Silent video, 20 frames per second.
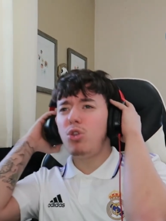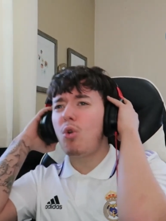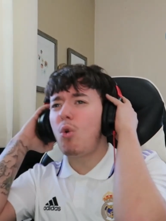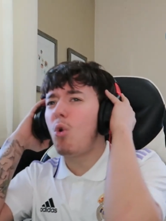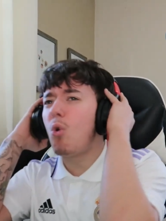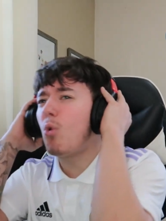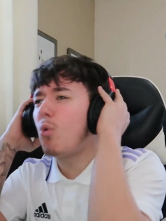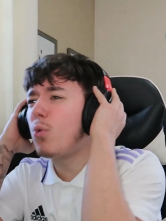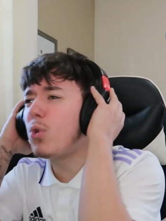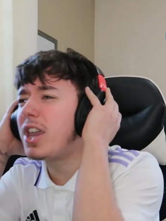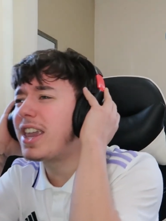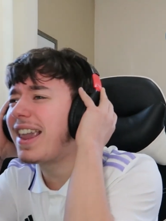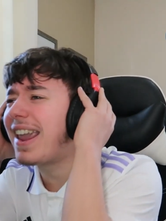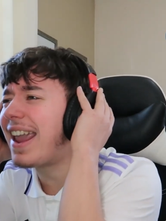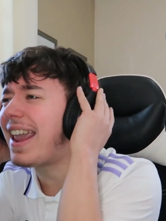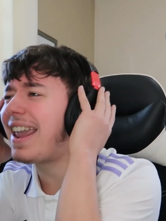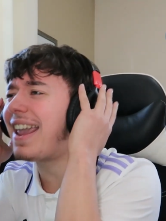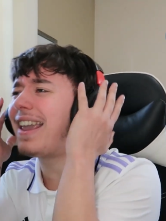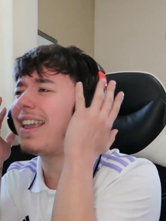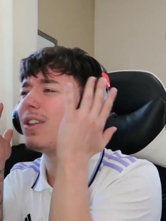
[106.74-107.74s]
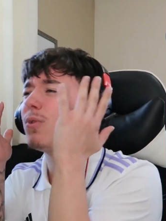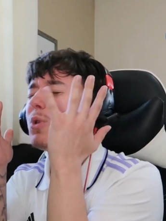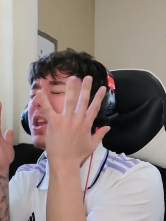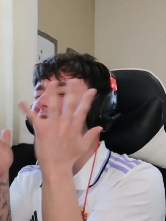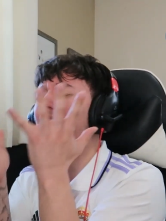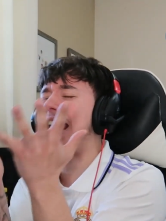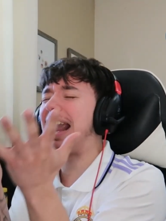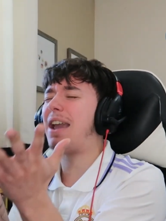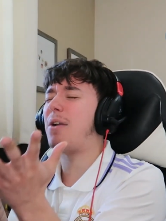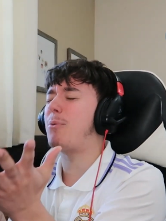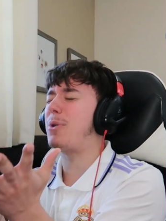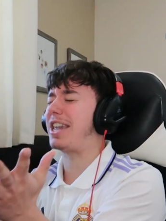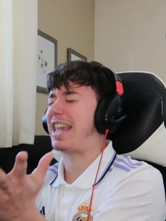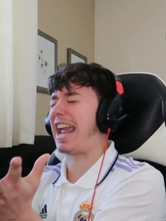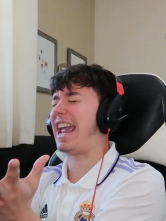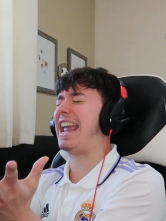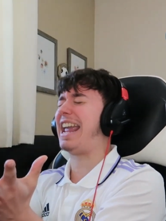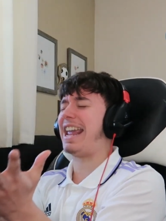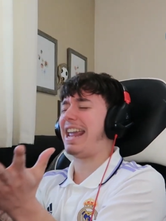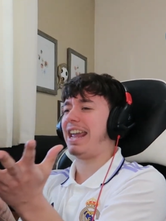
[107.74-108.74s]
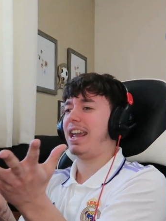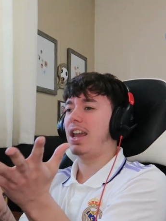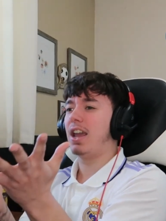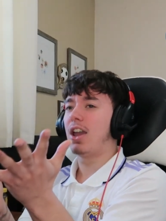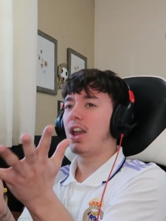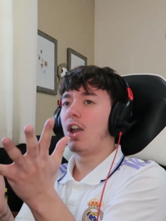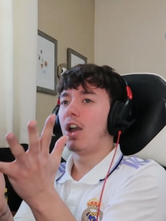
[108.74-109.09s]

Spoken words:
no. We can't. We can't. We can't.